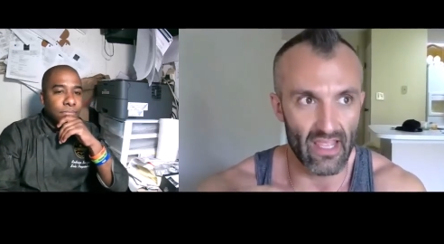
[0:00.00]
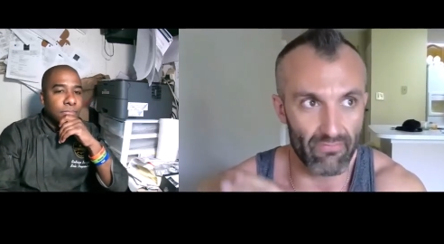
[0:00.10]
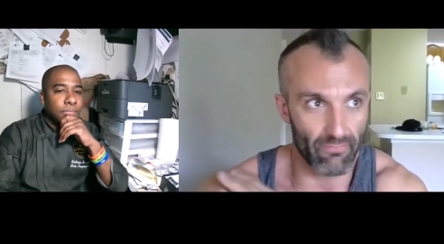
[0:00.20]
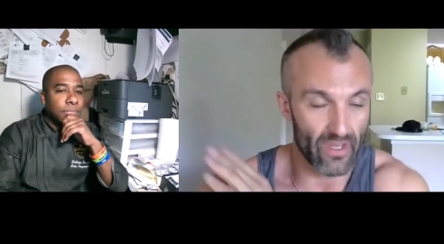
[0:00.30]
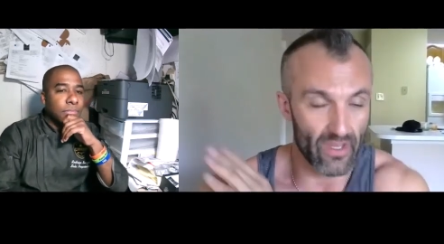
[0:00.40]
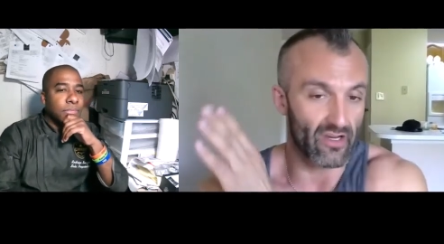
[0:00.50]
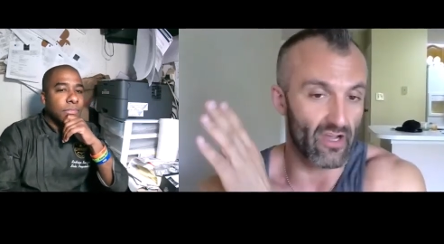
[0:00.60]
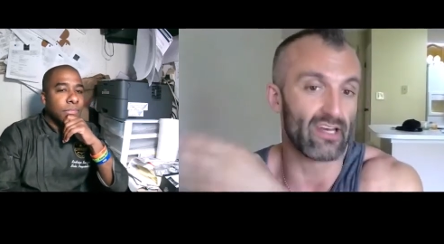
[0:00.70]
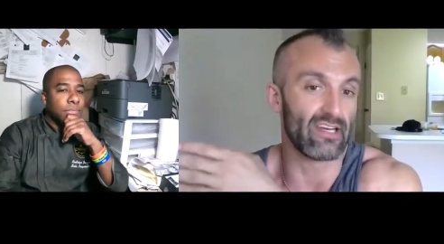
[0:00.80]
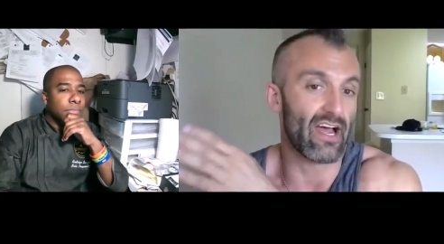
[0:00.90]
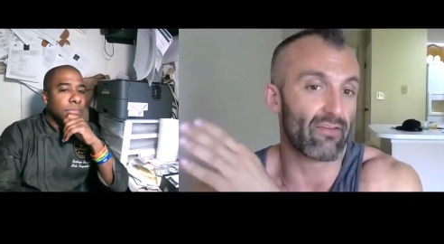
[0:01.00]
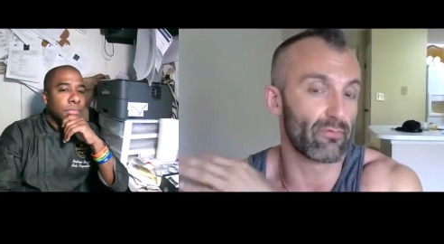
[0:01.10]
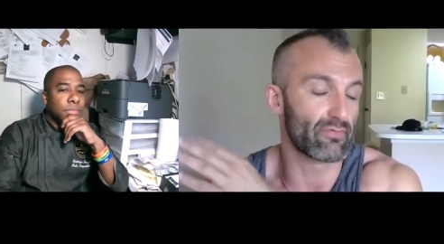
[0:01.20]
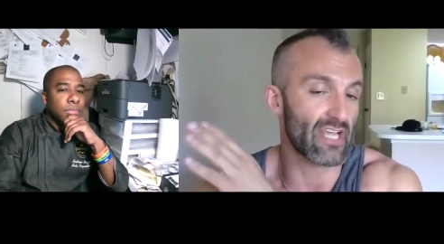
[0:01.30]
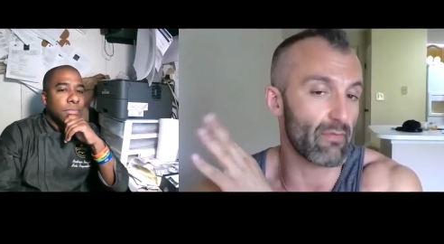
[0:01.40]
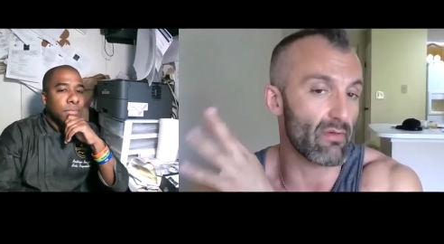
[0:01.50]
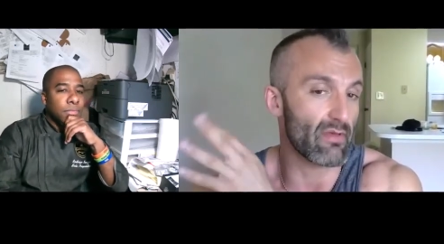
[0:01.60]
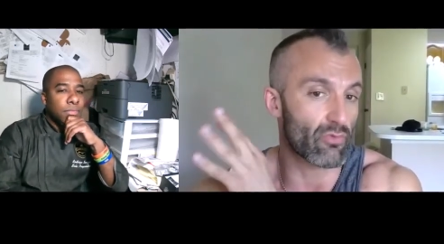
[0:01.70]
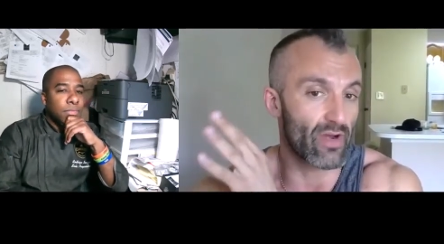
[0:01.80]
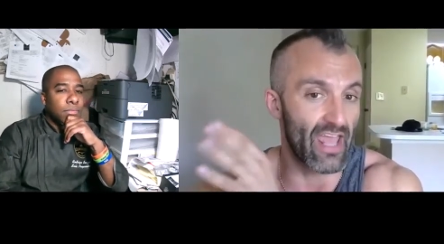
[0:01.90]
Speaker 1: if we could cut it down from say
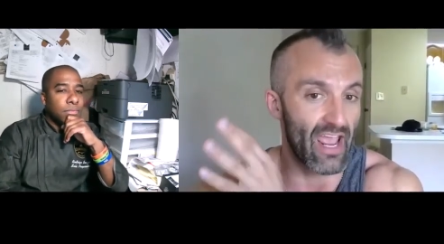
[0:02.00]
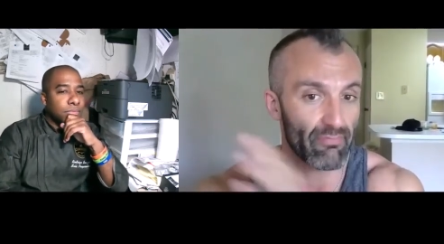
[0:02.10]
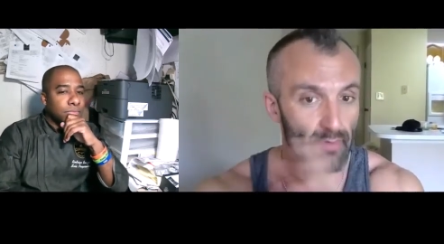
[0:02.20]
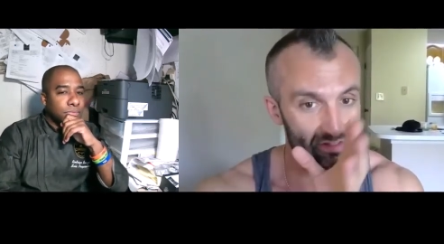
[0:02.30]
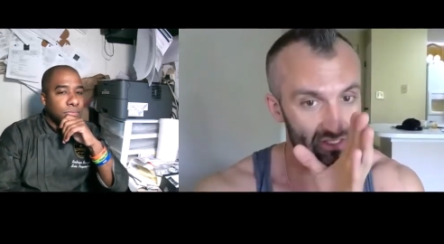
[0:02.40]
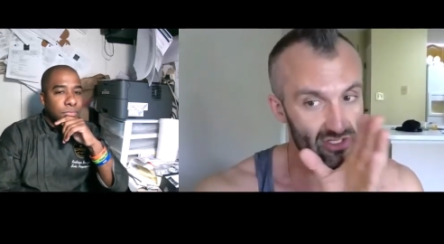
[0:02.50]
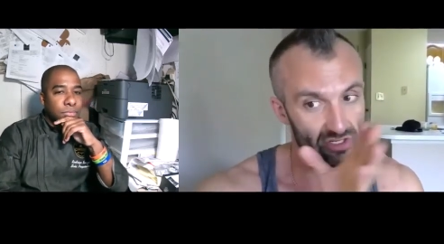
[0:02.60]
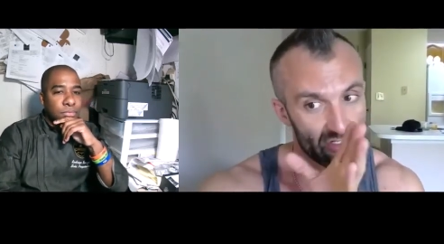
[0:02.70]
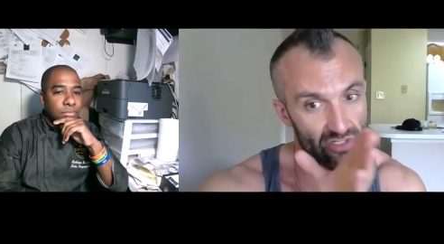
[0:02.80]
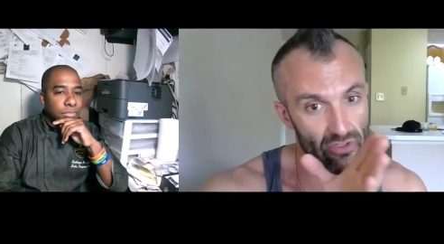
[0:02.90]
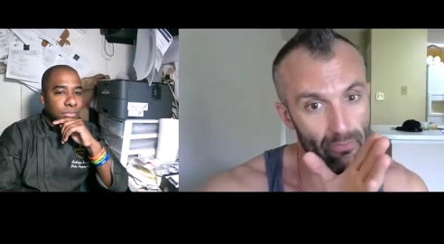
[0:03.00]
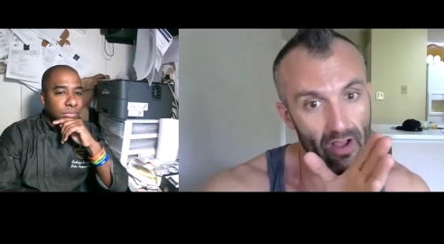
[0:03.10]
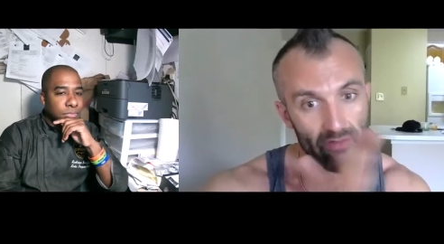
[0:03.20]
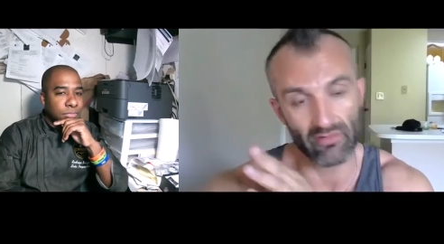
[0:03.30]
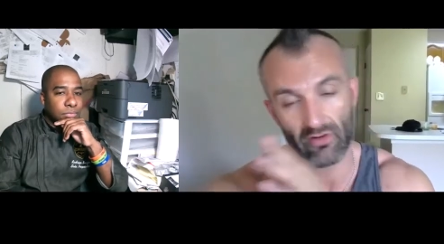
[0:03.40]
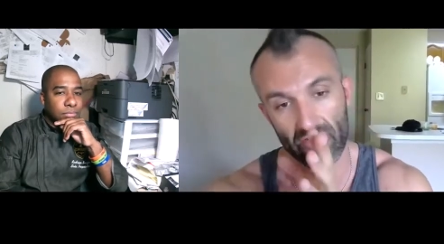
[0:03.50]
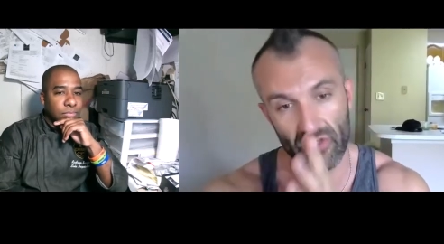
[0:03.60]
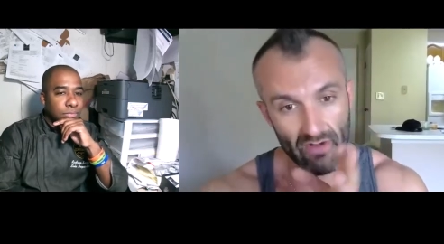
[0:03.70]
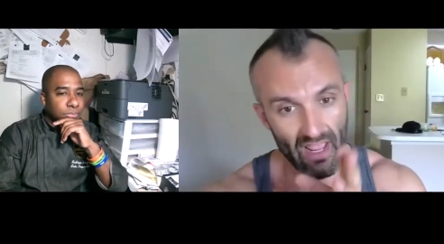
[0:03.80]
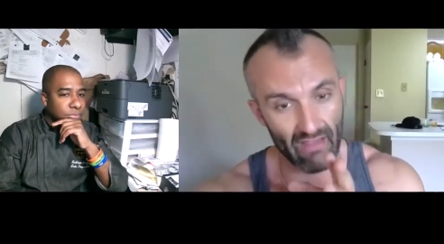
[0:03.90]
maybe 3.5 months to 2 months or
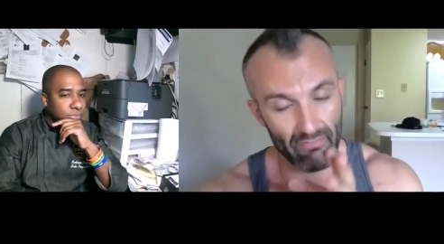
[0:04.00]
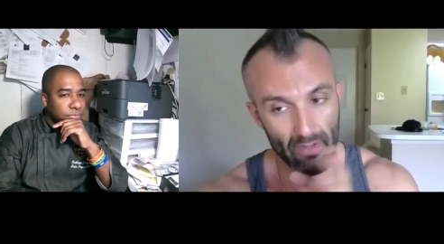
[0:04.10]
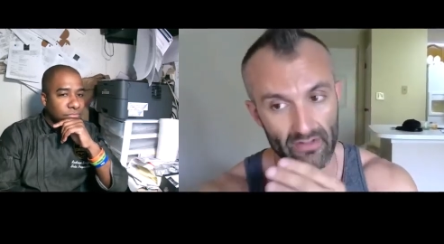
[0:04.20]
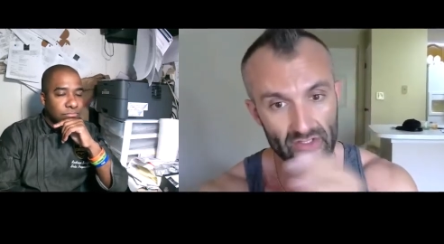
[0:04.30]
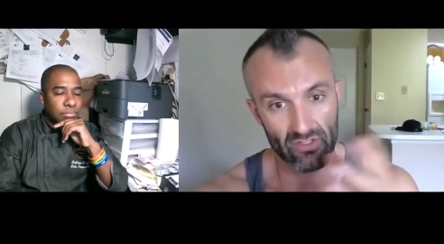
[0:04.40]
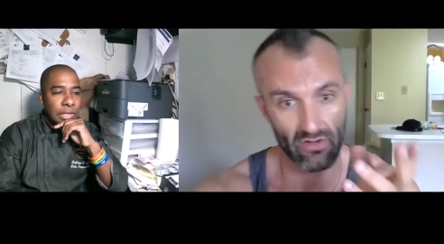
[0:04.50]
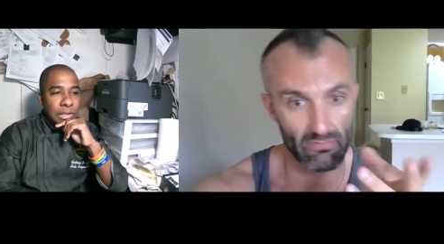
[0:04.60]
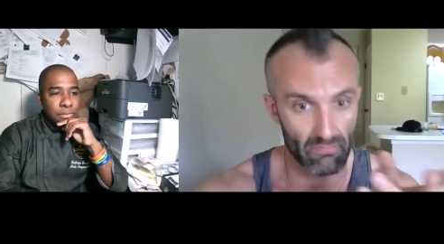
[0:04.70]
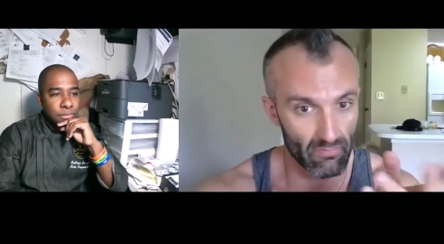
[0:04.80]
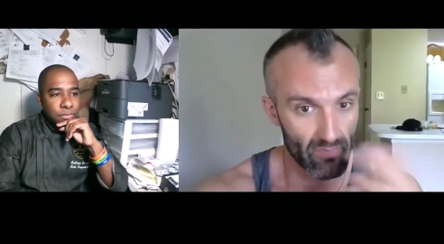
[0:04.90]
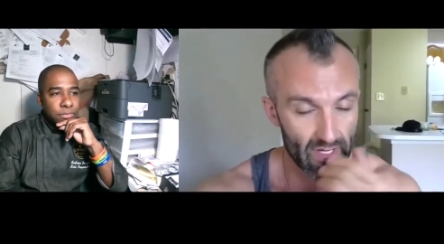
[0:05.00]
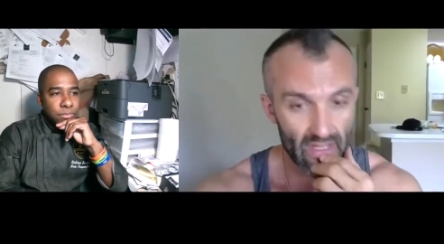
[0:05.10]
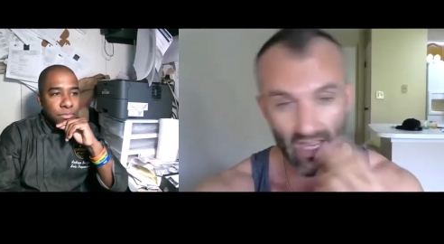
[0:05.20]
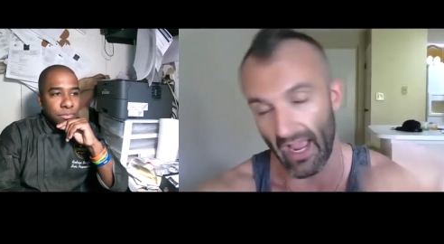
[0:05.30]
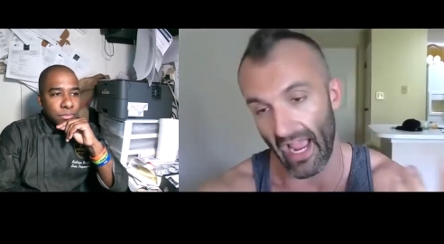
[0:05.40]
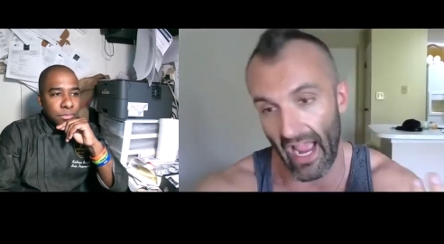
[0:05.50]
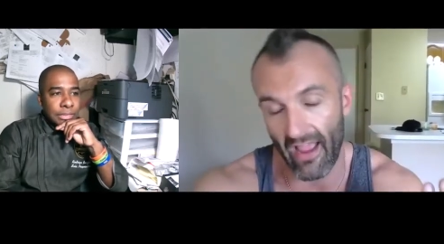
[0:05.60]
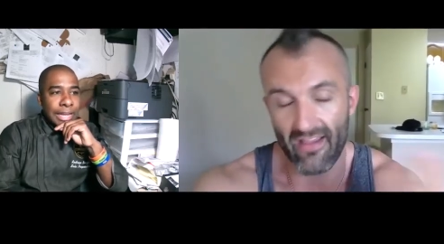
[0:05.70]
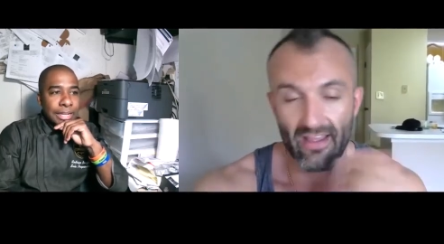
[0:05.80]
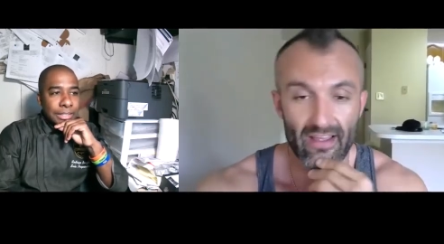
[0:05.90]
2.5
Speaker 2: months or
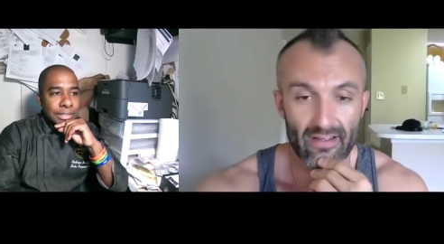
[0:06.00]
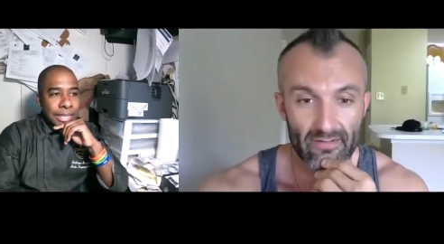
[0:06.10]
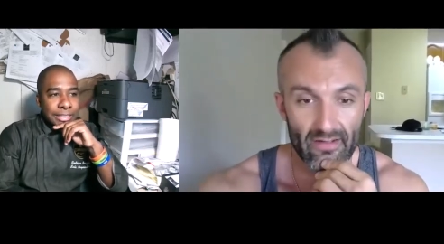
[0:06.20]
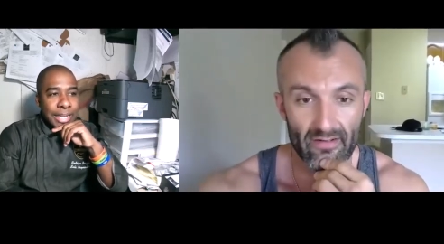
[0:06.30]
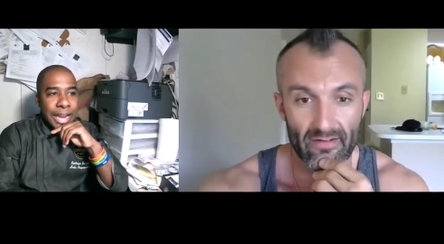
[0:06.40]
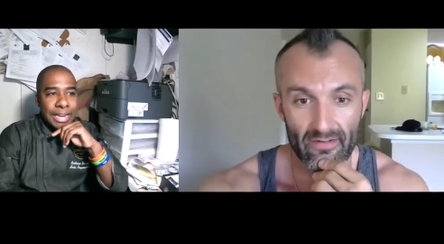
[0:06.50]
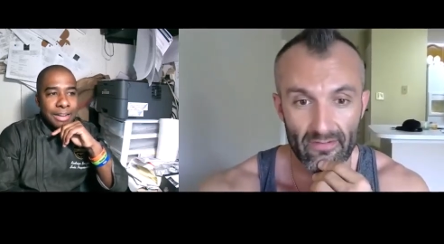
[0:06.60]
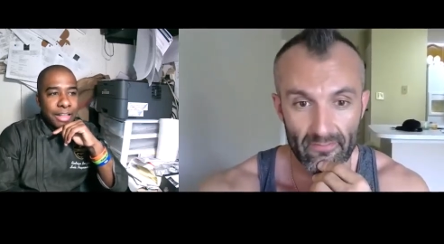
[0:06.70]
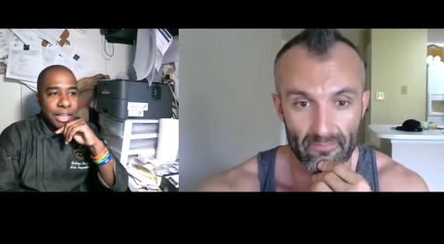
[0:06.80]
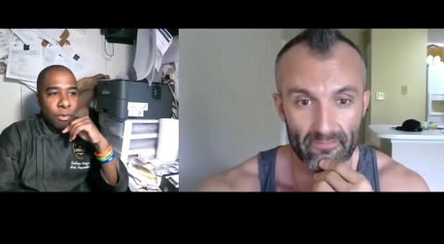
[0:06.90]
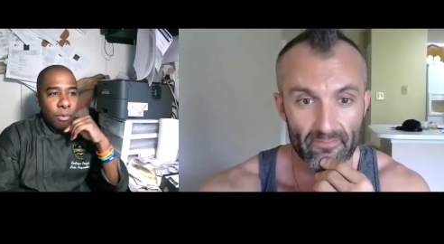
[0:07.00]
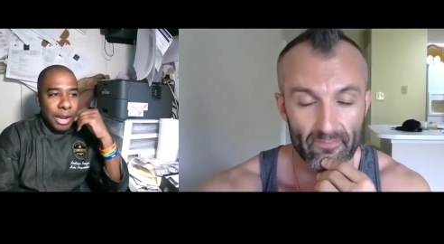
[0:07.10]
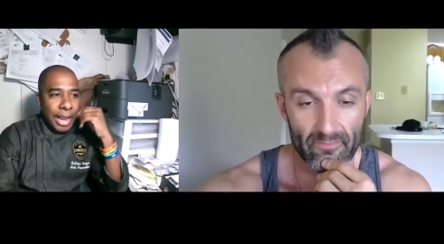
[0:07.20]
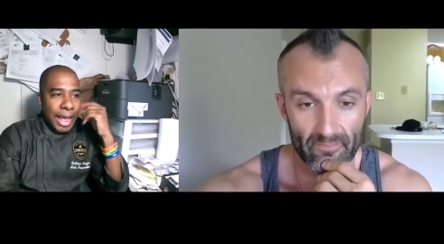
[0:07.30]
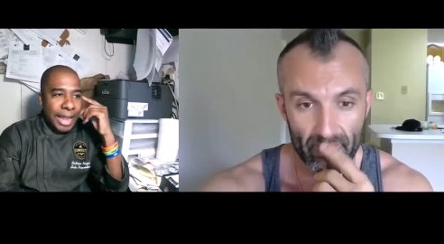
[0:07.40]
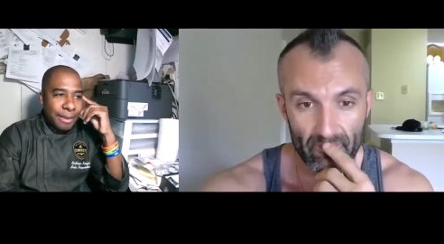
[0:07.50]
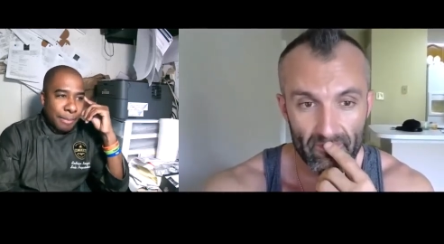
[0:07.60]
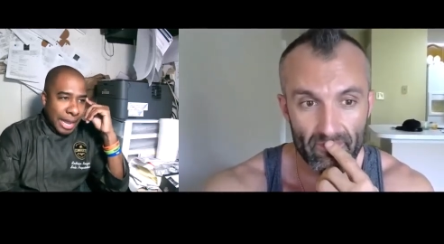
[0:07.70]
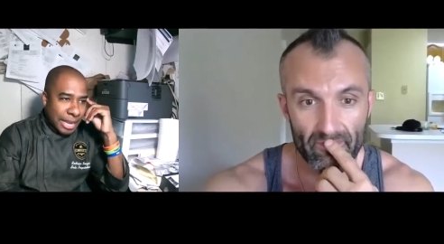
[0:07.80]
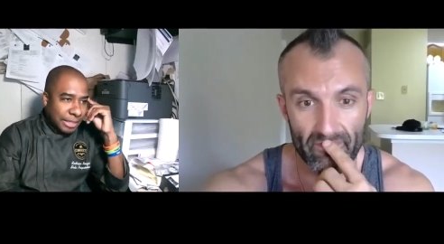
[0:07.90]
that's kind of like what I had in
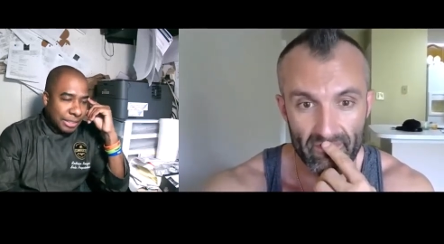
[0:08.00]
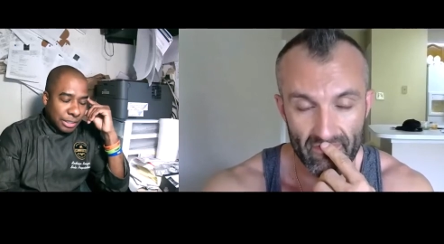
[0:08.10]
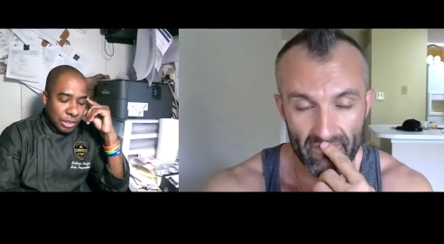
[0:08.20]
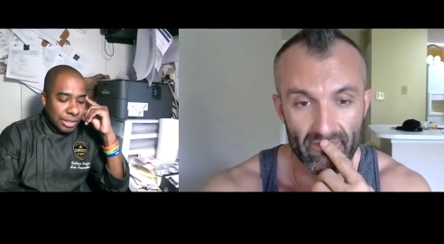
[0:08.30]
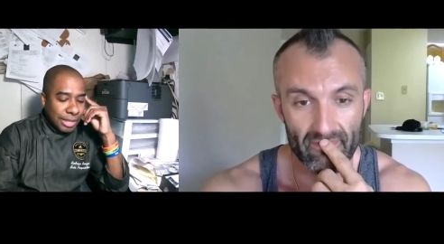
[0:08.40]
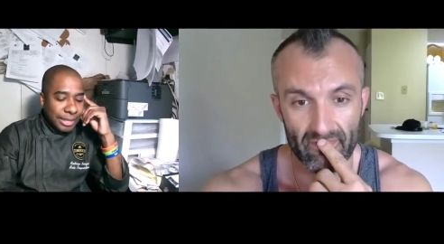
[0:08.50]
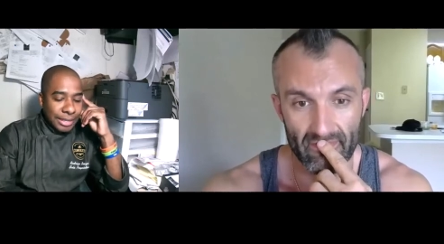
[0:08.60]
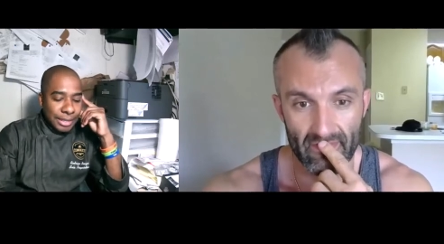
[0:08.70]
mind, you know, like